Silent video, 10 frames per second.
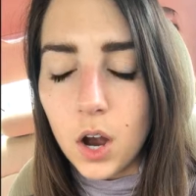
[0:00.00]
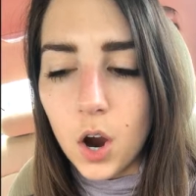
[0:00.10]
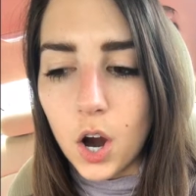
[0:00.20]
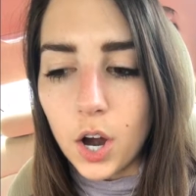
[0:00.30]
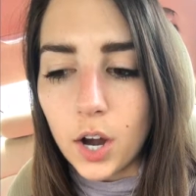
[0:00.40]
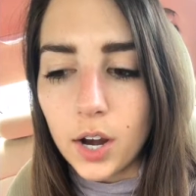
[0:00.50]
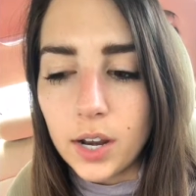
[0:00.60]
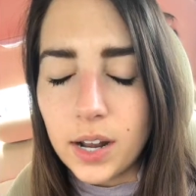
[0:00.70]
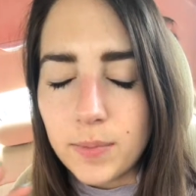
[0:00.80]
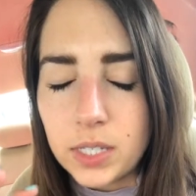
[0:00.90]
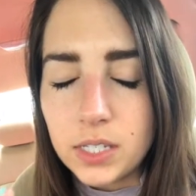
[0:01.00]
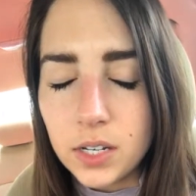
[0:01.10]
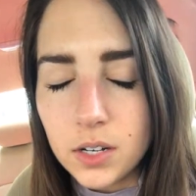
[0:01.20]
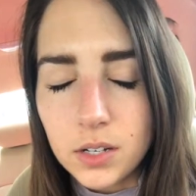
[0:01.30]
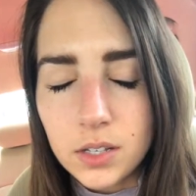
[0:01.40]
I'm
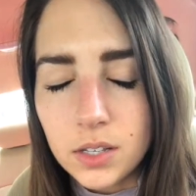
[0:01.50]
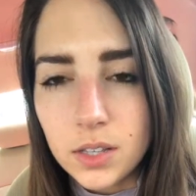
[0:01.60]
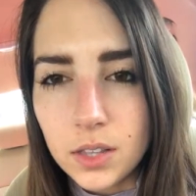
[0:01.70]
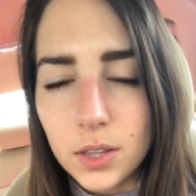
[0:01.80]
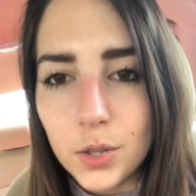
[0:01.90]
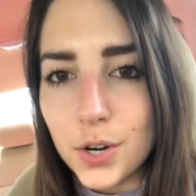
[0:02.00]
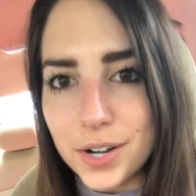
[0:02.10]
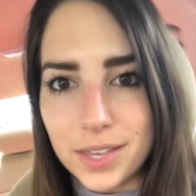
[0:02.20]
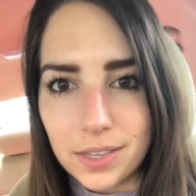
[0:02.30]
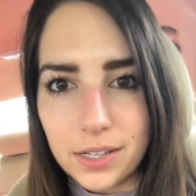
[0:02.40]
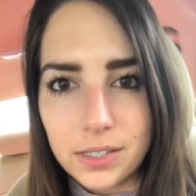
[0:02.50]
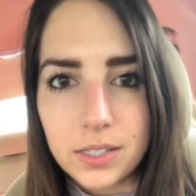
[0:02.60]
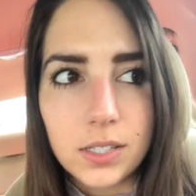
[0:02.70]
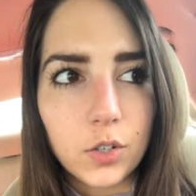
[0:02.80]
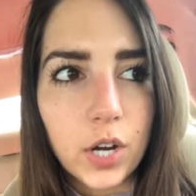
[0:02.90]
still learning this
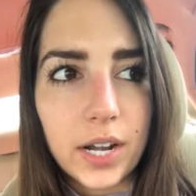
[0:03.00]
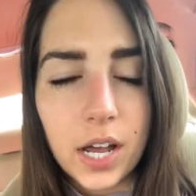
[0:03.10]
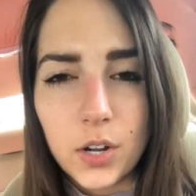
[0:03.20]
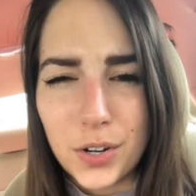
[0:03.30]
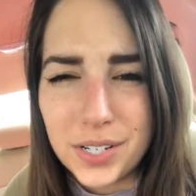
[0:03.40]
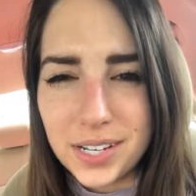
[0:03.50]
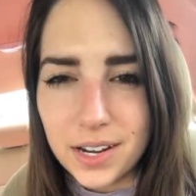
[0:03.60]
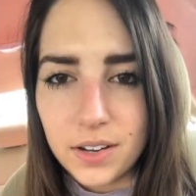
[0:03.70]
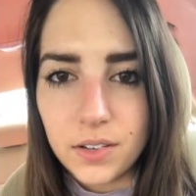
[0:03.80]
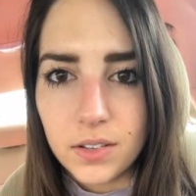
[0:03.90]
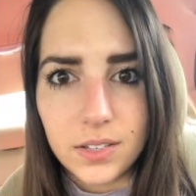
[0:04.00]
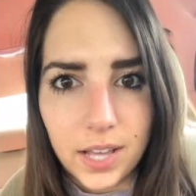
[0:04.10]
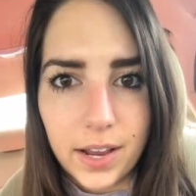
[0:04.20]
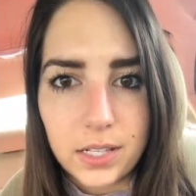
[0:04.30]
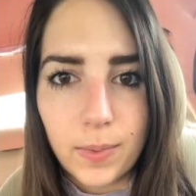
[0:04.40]
and still trying to understand the
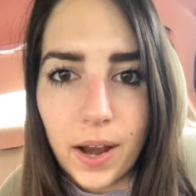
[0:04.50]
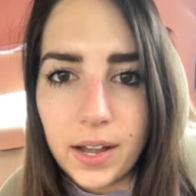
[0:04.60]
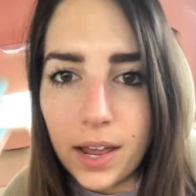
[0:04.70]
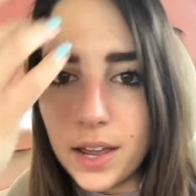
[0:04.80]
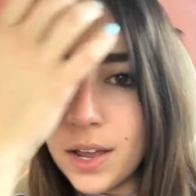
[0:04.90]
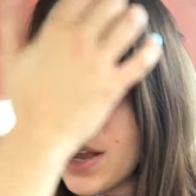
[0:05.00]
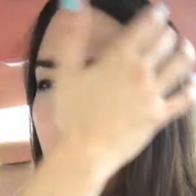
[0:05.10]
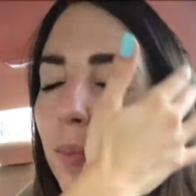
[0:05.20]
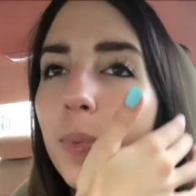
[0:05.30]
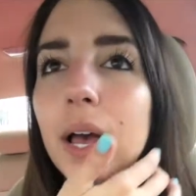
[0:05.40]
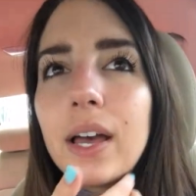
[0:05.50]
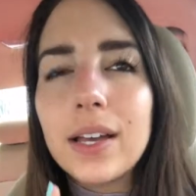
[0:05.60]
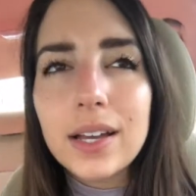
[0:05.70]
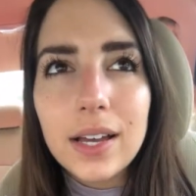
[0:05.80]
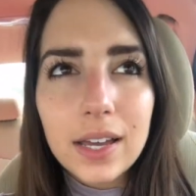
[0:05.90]
science behind it, but
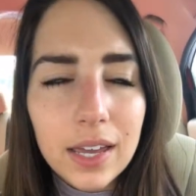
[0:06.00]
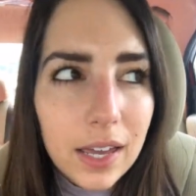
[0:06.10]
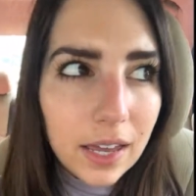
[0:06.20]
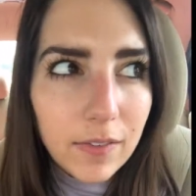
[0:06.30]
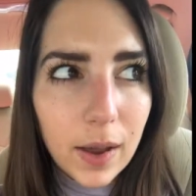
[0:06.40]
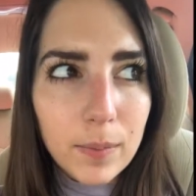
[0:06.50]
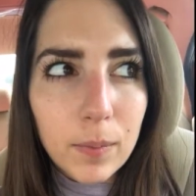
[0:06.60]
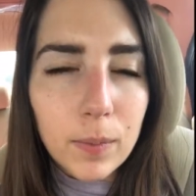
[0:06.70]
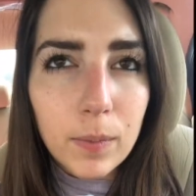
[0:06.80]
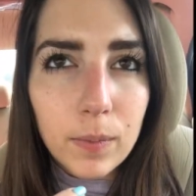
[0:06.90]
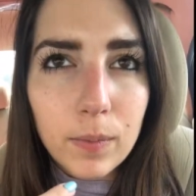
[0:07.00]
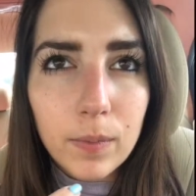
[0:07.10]
if I'm